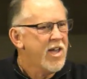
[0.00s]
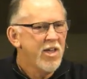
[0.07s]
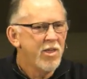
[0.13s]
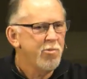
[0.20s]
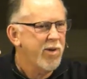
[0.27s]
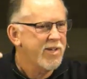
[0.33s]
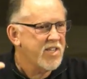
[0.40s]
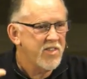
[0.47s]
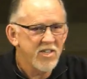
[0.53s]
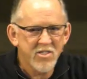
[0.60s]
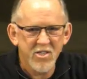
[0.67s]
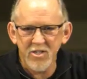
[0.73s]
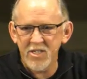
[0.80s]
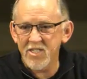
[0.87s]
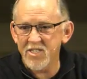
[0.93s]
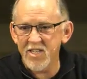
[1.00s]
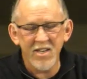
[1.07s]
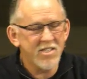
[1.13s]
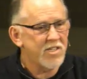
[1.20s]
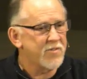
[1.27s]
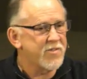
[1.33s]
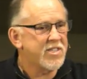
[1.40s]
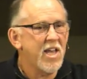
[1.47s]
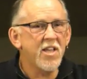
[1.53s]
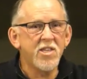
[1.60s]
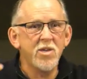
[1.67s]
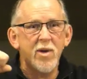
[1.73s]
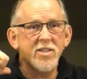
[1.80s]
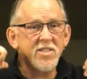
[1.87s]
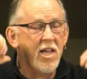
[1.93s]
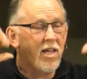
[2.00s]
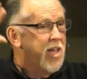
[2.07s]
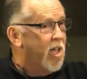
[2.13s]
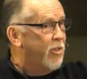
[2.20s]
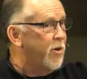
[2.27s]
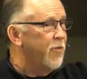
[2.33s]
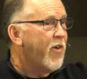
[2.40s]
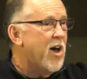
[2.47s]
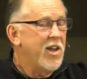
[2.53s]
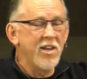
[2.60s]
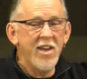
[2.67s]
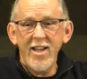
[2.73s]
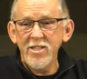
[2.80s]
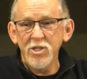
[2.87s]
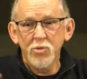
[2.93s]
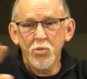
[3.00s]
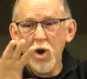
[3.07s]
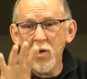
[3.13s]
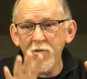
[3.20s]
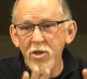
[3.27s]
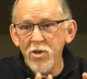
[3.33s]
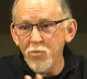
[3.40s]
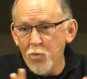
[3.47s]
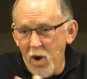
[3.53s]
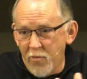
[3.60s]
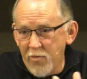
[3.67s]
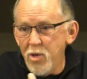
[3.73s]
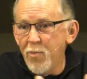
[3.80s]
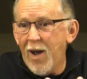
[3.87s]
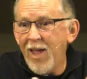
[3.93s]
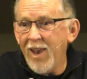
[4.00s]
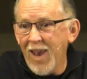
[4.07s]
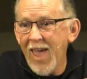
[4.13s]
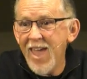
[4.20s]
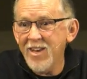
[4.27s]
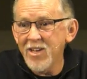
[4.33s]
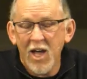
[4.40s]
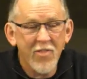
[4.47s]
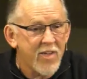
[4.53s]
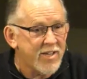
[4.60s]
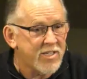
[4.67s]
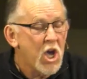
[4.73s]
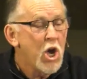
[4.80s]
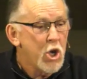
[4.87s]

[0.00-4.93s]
may see these are descendants of Seth, you may say they're fallen angels, wherever you might land on this,